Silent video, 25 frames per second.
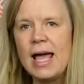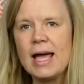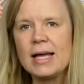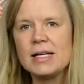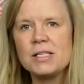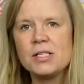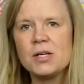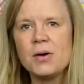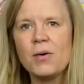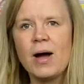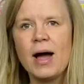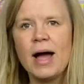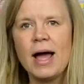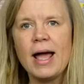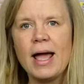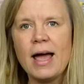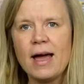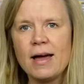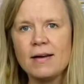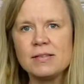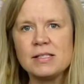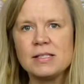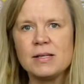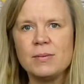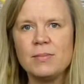And so I
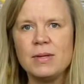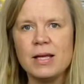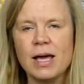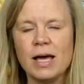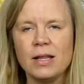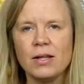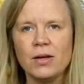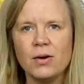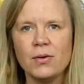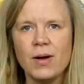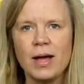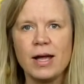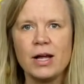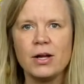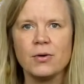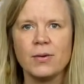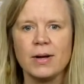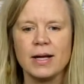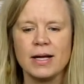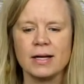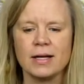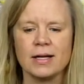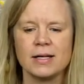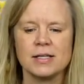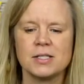have some yellow and
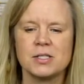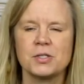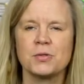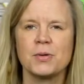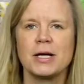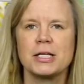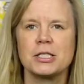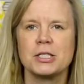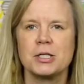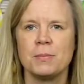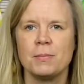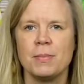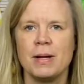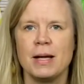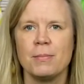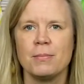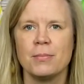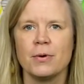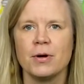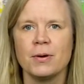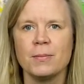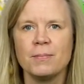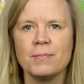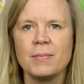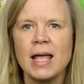green construction
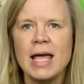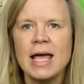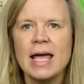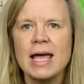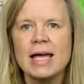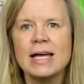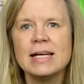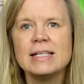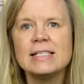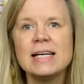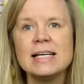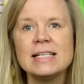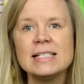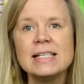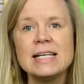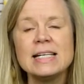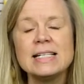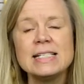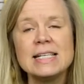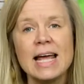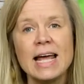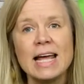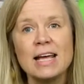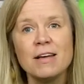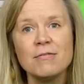paper. It
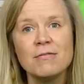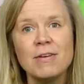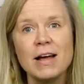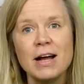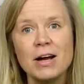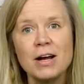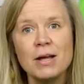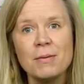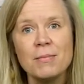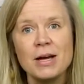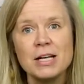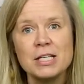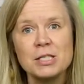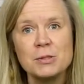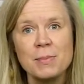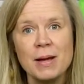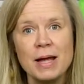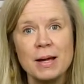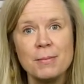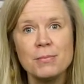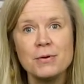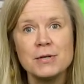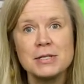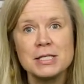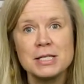doesn't take very much
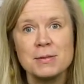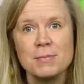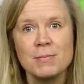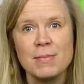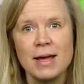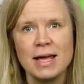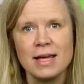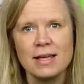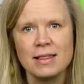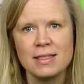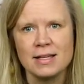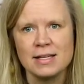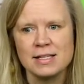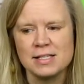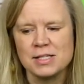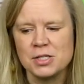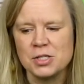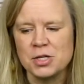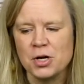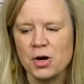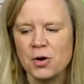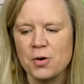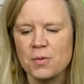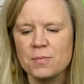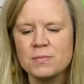paper to make these
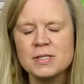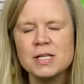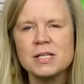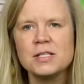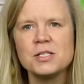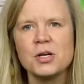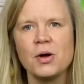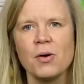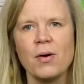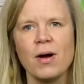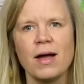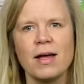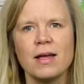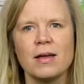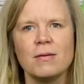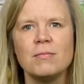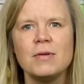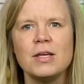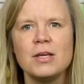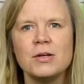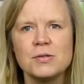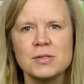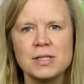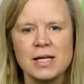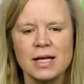domes, so I
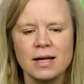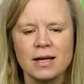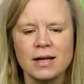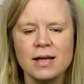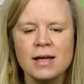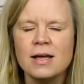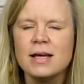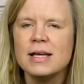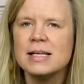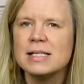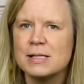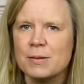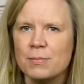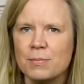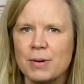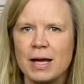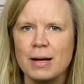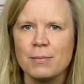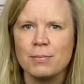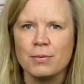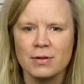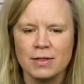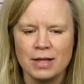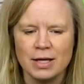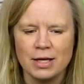am using some
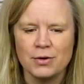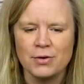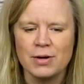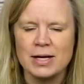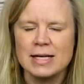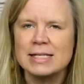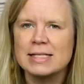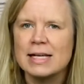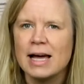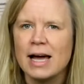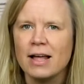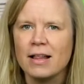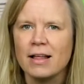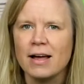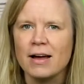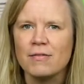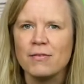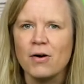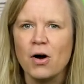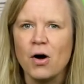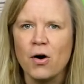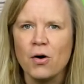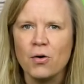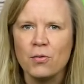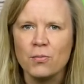paper that you can tell
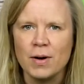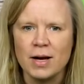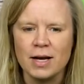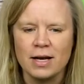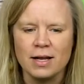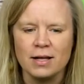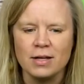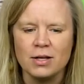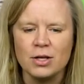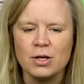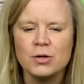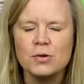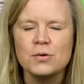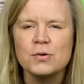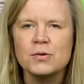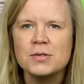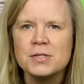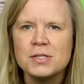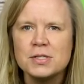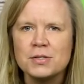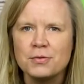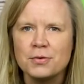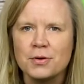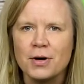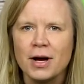I've already
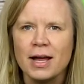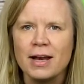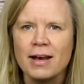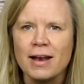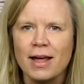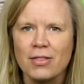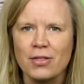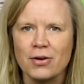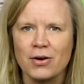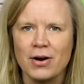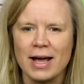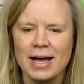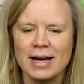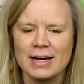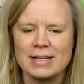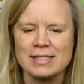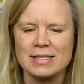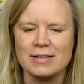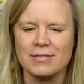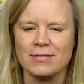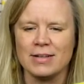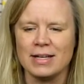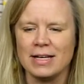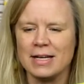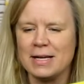used for another
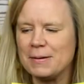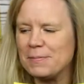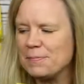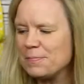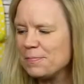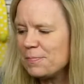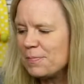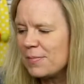activity.